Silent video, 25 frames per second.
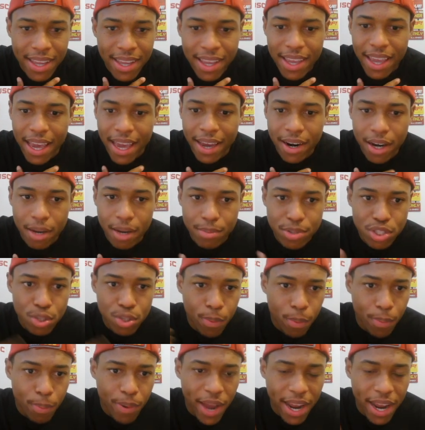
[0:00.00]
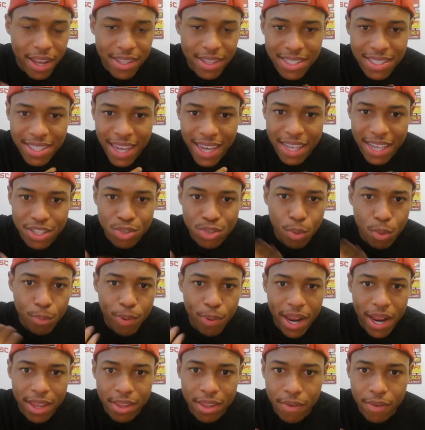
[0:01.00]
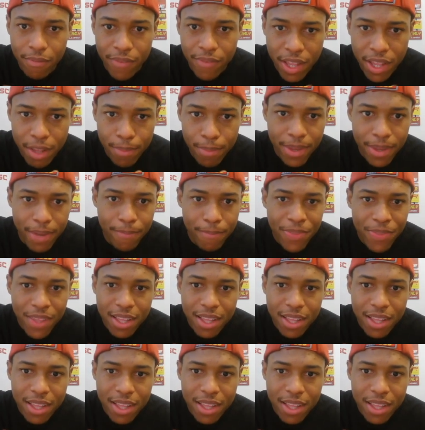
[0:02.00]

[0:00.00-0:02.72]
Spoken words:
And I'm super proud of these guys, super proud of the development.